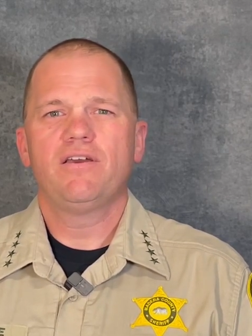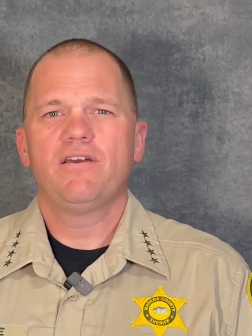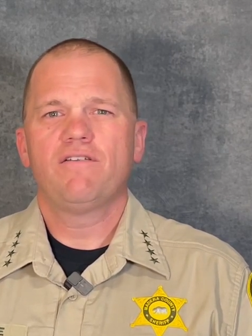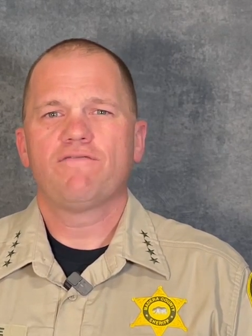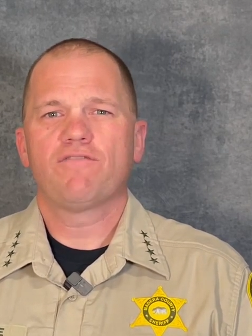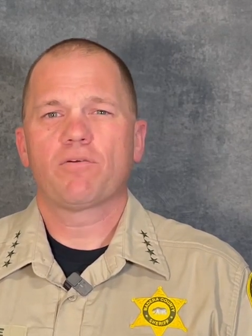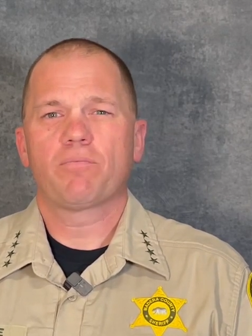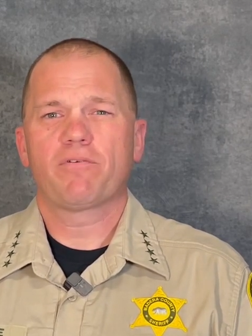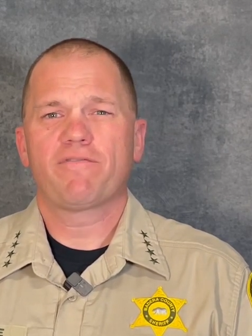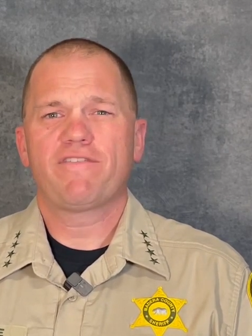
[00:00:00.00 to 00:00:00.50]

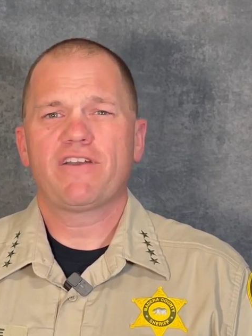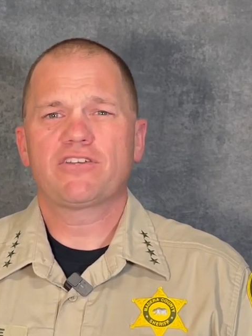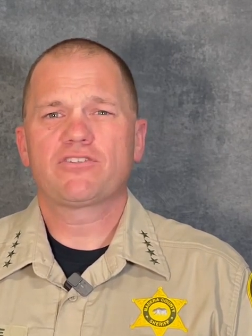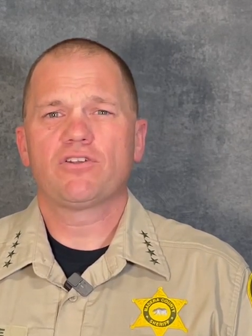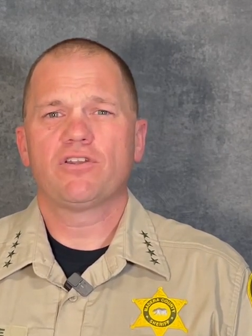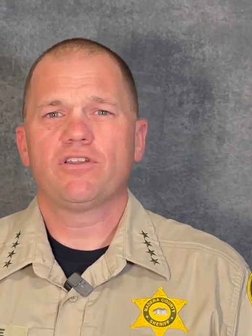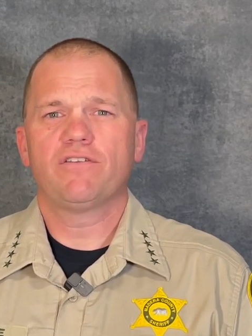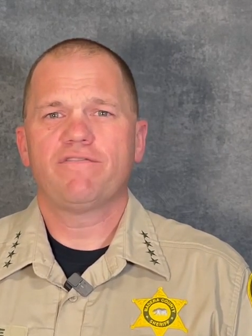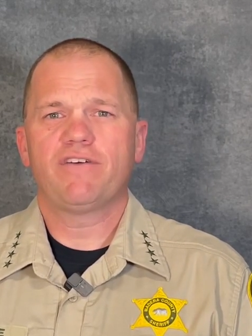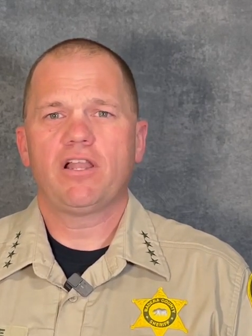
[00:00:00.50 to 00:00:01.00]
for professional
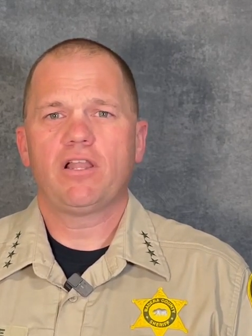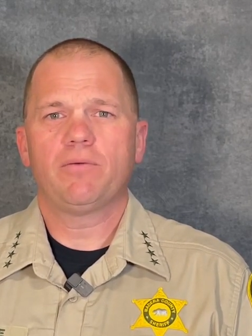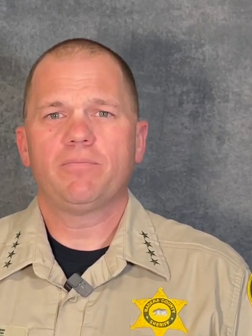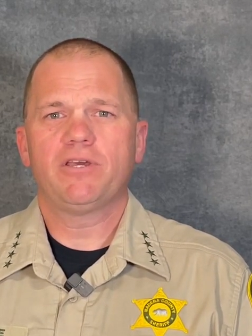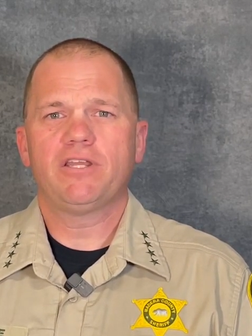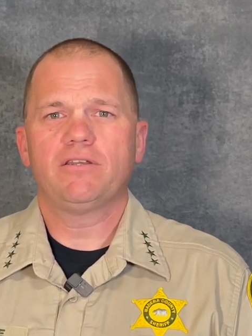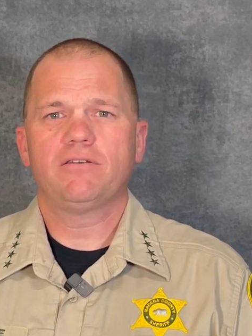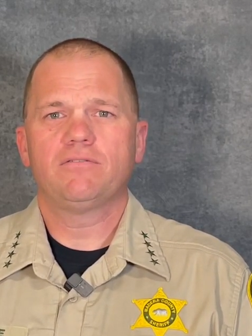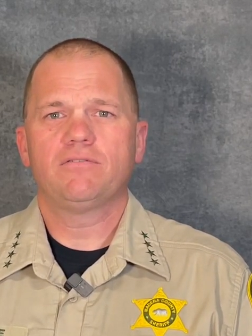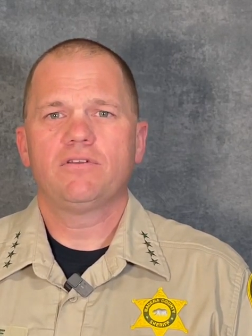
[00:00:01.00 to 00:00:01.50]

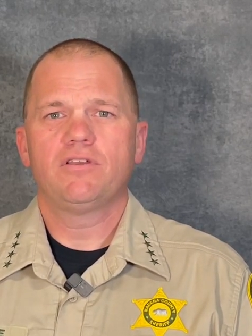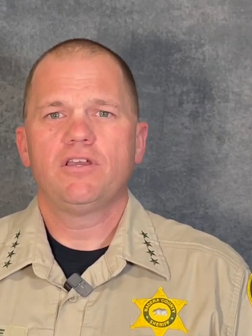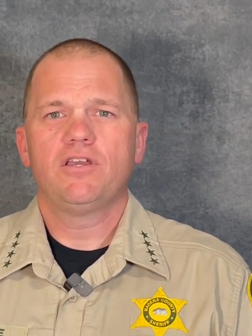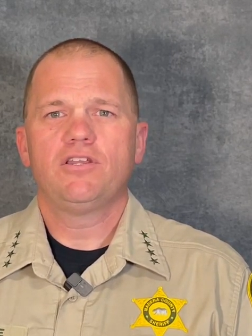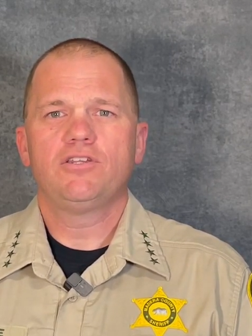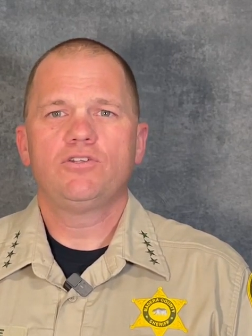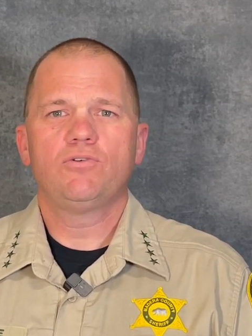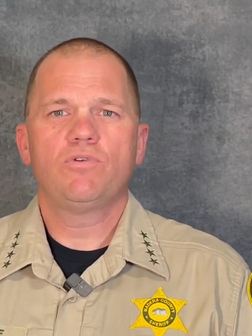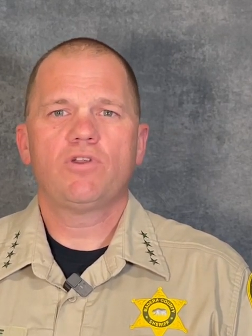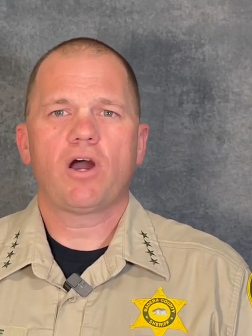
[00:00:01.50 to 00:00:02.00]
development to an